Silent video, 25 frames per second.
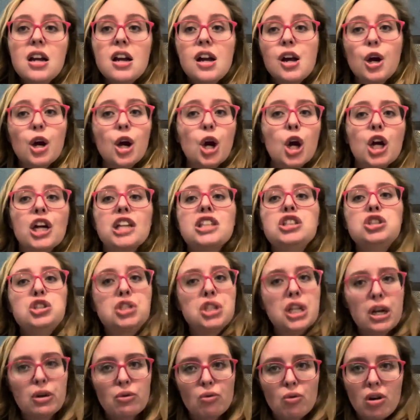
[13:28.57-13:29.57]
her in
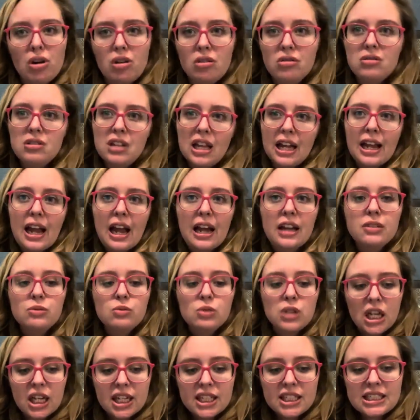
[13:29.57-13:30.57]
general. Like I'd
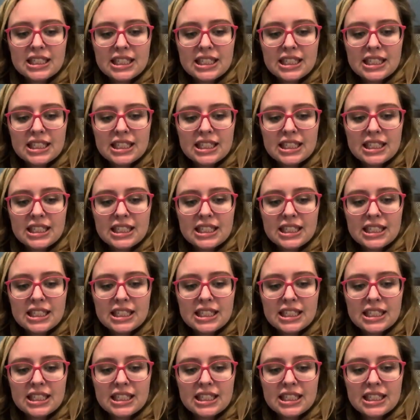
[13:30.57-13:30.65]
like